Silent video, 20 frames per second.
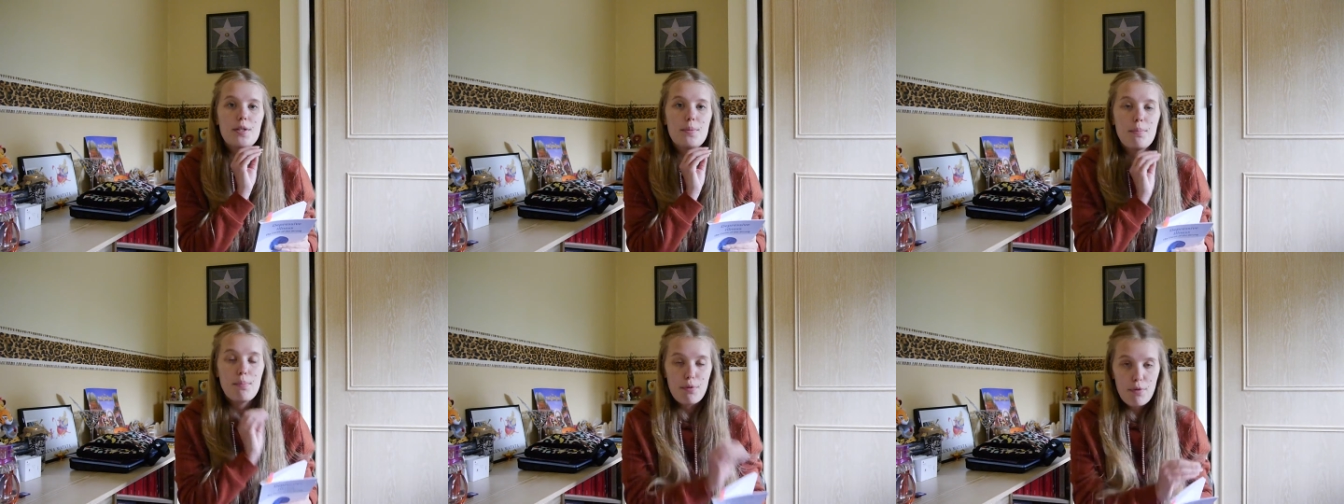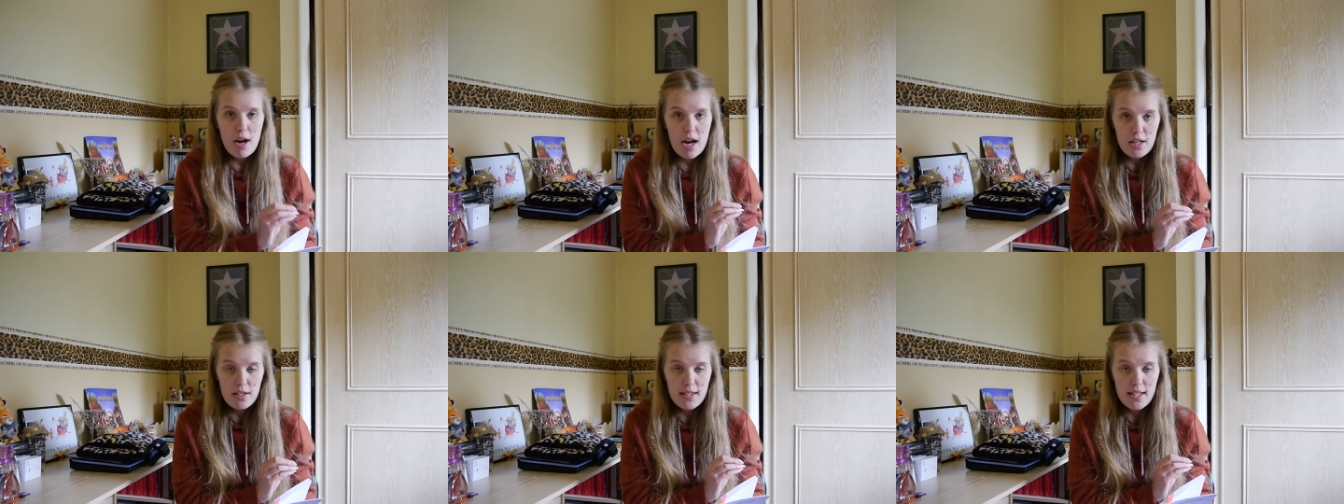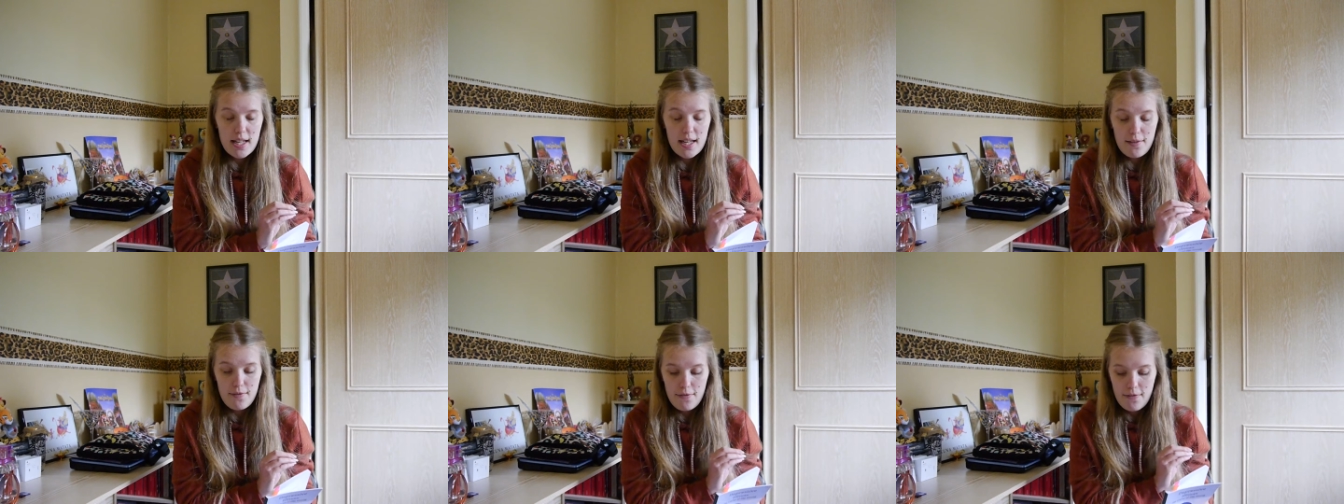
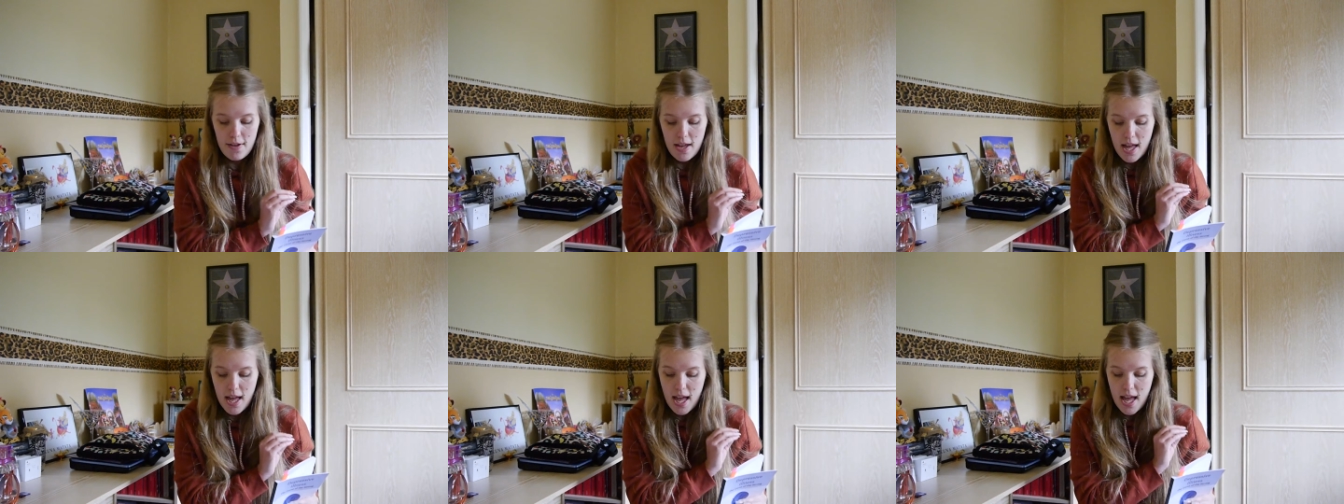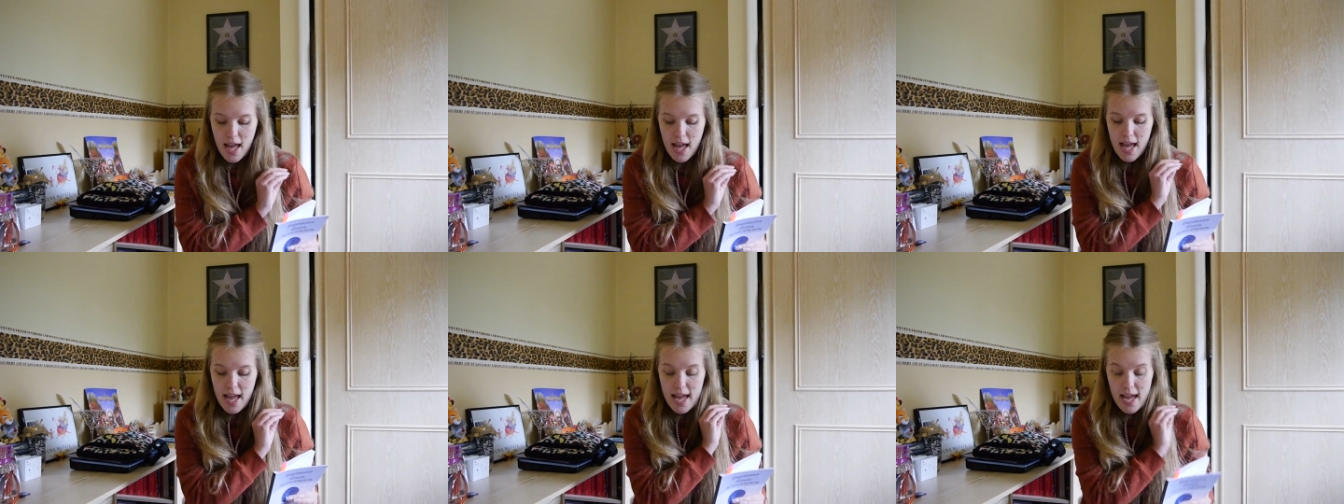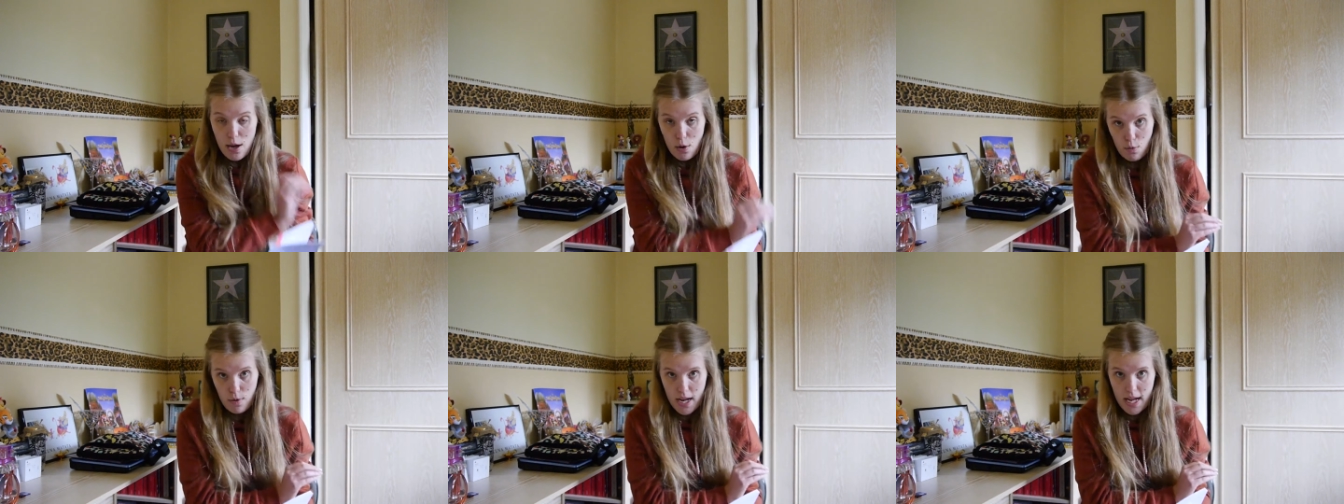depressive
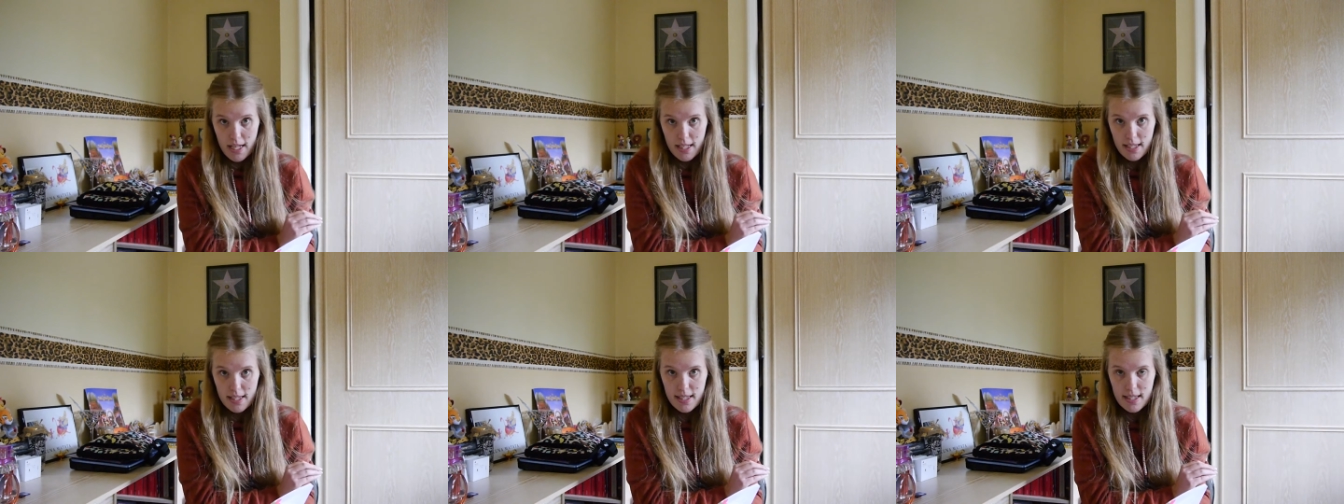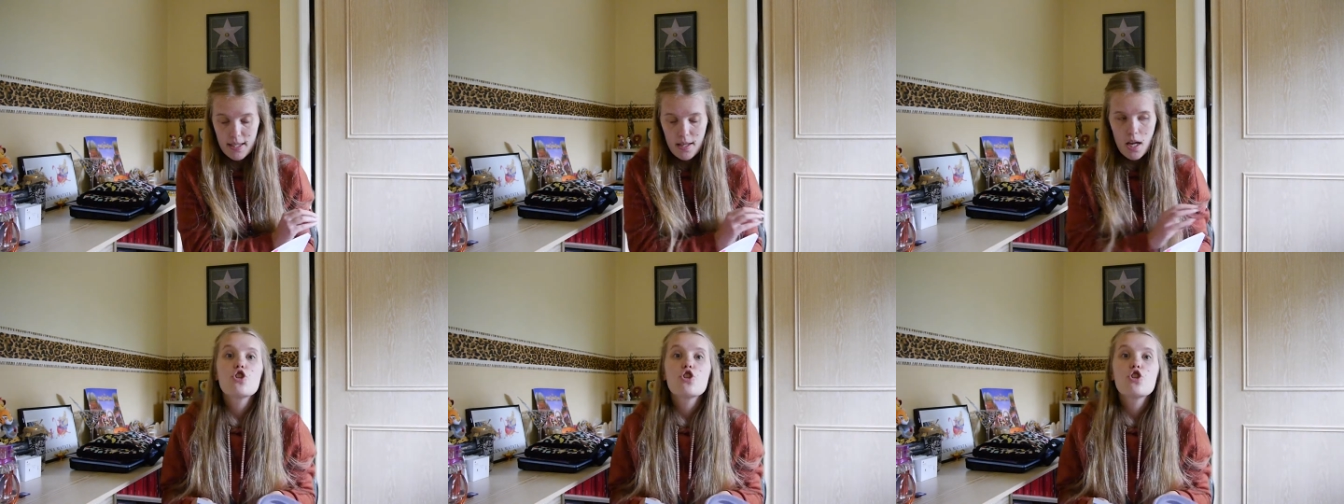illness.